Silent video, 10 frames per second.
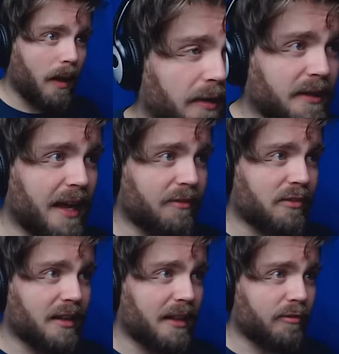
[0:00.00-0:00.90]
I didn't have
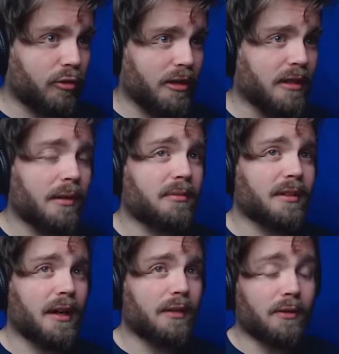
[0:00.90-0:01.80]
to say that 3
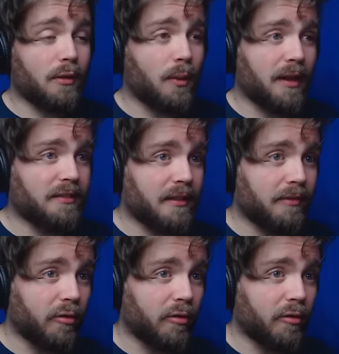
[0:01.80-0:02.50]
times. I don't know why I said